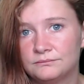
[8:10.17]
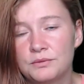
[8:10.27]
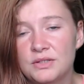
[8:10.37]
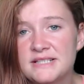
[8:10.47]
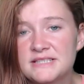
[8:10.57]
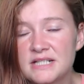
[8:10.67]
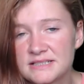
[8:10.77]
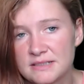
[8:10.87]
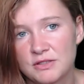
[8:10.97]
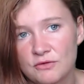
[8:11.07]
Police did
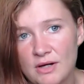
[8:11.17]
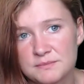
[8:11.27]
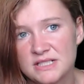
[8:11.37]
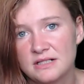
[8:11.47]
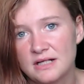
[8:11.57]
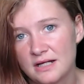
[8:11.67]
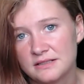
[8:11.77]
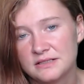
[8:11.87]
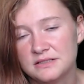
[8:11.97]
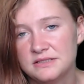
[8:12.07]
examine the crime scene
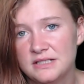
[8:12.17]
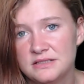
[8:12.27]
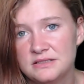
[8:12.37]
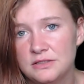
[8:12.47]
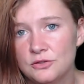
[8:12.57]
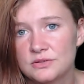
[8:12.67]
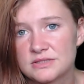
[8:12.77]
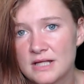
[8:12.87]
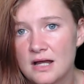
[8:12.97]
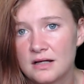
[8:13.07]
and did deduce
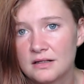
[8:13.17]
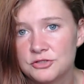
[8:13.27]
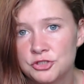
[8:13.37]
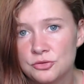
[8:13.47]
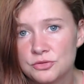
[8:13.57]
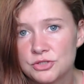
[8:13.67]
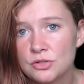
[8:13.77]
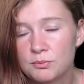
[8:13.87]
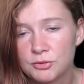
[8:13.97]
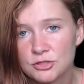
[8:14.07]
that due to
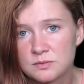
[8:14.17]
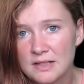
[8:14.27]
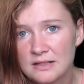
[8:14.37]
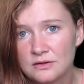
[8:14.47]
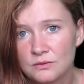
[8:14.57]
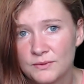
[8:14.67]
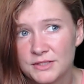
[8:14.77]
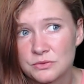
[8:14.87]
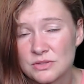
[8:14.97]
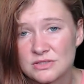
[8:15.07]
the blood splatter,
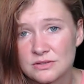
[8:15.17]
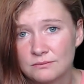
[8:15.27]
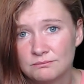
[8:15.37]
which was